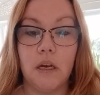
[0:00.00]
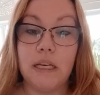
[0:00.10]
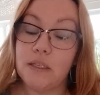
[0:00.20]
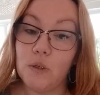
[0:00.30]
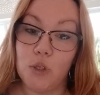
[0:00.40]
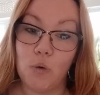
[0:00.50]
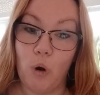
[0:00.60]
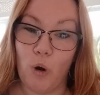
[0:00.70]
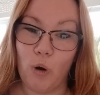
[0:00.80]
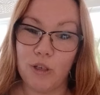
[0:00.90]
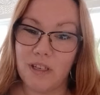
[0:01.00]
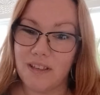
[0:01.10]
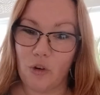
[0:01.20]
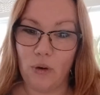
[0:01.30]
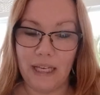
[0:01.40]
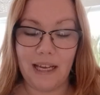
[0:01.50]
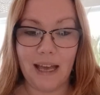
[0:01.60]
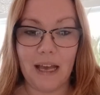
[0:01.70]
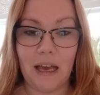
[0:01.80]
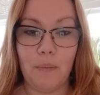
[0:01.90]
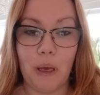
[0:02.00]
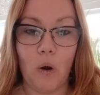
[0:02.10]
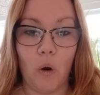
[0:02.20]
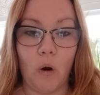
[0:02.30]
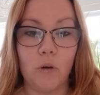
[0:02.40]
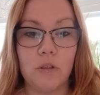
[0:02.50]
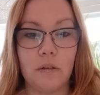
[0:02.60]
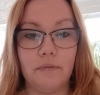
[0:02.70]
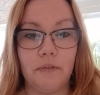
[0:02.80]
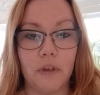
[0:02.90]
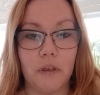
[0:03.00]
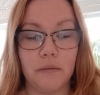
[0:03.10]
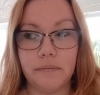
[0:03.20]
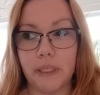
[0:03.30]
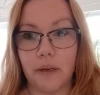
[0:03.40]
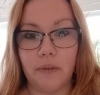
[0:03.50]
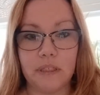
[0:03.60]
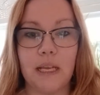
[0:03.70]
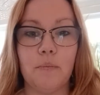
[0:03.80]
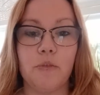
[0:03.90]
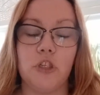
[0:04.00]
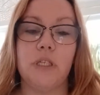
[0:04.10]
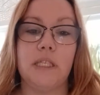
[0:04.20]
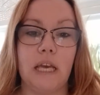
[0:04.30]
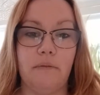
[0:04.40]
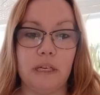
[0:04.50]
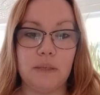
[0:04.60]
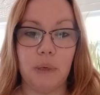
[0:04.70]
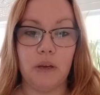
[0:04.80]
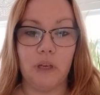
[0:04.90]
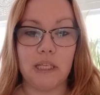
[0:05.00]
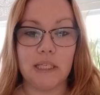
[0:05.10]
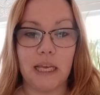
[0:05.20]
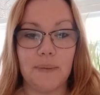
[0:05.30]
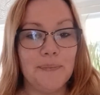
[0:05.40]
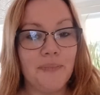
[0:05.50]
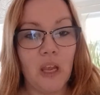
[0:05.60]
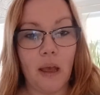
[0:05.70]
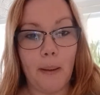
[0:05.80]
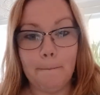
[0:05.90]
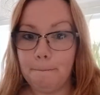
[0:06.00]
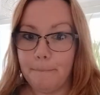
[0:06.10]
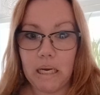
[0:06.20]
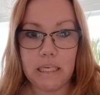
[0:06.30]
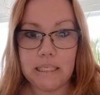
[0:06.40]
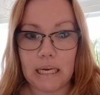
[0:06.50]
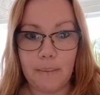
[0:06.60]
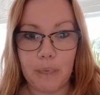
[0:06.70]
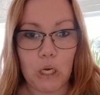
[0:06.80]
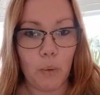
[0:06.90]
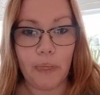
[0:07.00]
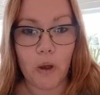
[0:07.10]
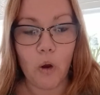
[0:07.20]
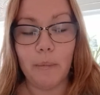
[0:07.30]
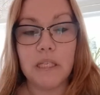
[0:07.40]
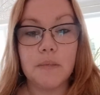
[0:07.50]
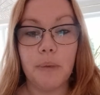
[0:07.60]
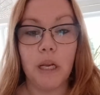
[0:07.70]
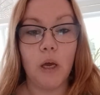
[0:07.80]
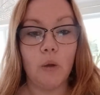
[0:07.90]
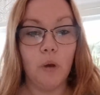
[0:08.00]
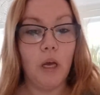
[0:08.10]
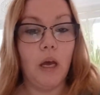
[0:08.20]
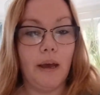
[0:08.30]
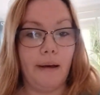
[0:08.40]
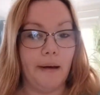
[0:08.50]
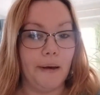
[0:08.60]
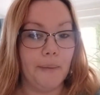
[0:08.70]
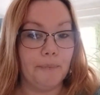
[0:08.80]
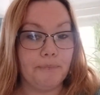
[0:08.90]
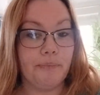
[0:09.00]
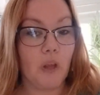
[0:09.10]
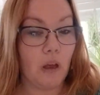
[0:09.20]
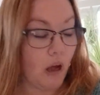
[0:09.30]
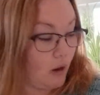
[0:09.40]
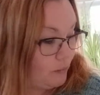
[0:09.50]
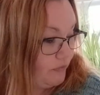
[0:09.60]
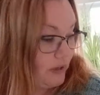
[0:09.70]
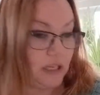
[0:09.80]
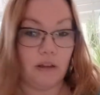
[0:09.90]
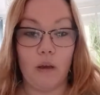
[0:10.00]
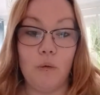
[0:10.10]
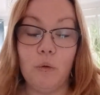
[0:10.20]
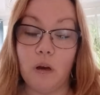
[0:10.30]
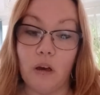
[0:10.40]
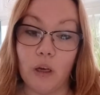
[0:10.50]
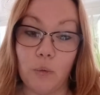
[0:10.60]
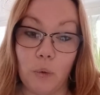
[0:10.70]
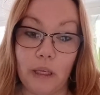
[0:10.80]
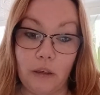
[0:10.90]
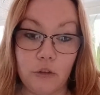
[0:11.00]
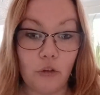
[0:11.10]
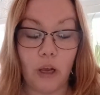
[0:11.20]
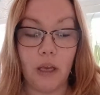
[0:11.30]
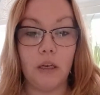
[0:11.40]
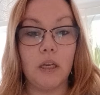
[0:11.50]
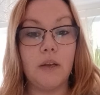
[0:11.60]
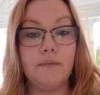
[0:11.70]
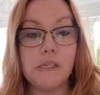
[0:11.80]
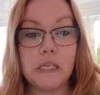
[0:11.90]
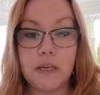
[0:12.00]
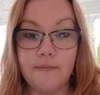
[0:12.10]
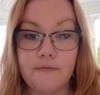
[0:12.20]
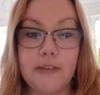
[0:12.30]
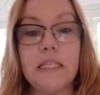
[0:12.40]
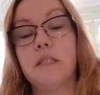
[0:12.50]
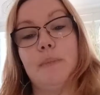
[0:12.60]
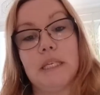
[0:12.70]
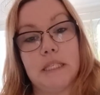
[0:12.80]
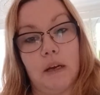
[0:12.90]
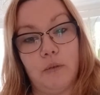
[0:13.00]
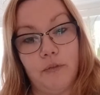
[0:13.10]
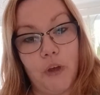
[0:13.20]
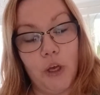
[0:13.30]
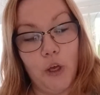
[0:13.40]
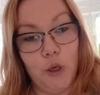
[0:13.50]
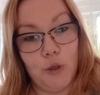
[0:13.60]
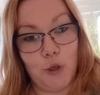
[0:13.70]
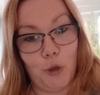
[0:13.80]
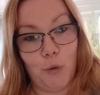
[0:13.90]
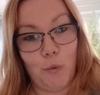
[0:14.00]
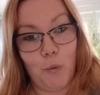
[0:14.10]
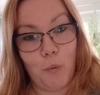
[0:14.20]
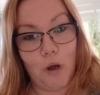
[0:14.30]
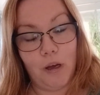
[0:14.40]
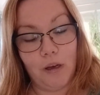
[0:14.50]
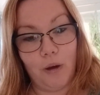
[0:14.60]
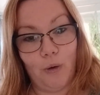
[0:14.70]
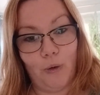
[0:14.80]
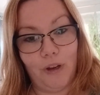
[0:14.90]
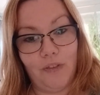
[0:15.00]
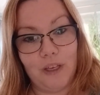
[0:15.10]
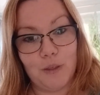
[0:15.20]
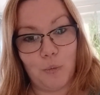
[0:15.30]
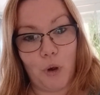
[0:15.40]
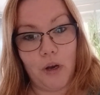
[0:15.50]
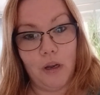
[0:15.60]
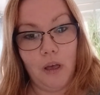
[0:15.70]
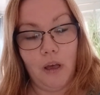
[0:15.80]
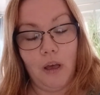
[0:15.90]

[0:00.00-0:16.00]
and isn't too hot, because acrylic can get a bit hot for, you know, the temperatures they're experiencing, please let me know in the comments below. Hopefully though, I will try and convince myself to work on this one,